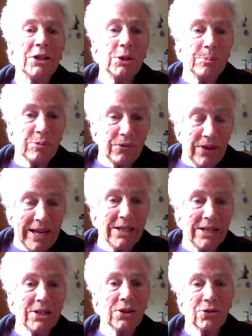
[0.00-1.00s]
to
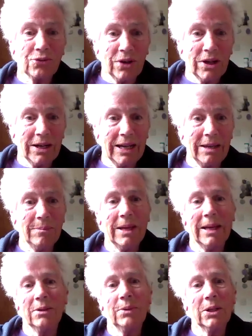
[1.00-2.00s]
prevent crime,
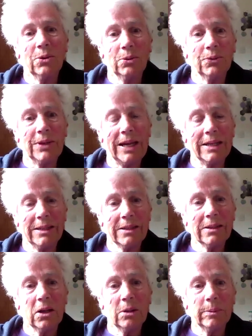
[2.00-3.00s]
and we called that
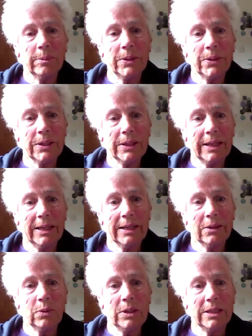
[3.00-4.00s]
disarmament.
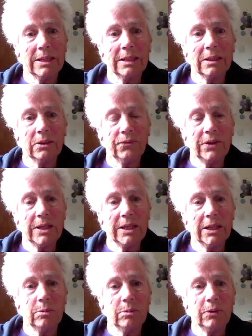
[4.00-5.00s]
And we did a little
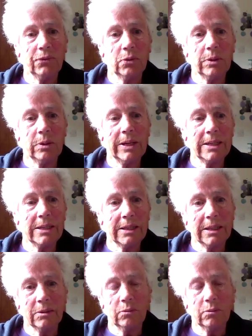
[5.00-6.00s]
video before we went
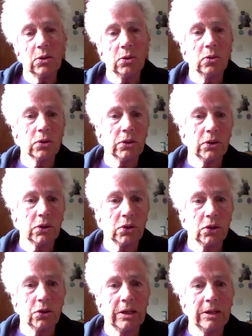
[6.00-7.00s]
in, and we talked to the
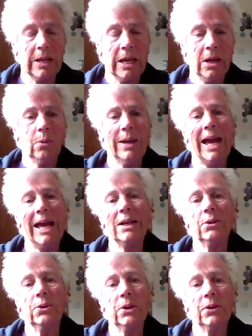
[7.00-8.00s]
jury, and we
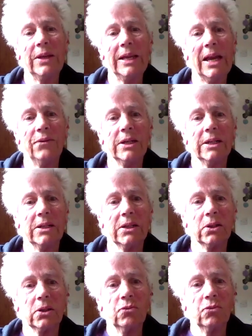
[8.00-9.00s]
had all of the
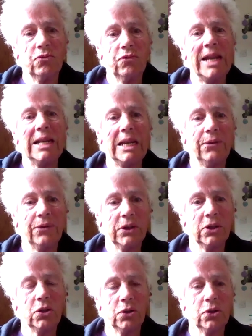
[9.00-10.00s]
evidence ready for
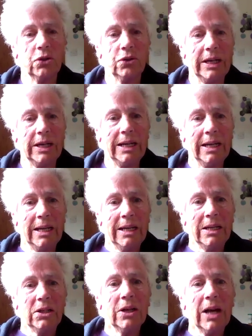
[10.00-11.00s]
the jury
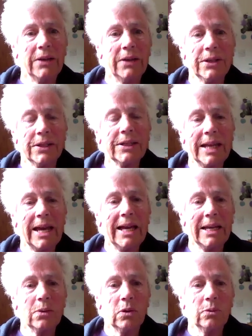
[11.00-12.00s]
to
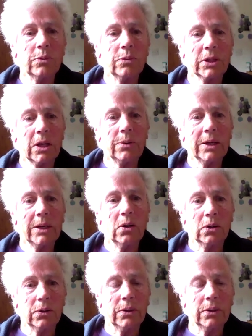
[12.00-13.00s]
understand what was going
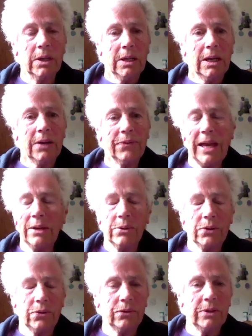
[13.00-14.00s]
on. And that
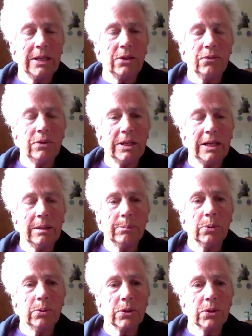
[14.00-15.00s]
was really, really
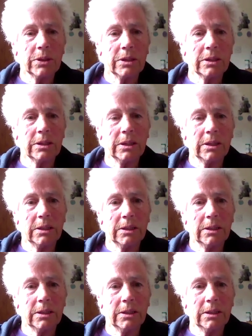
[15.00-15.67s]
important.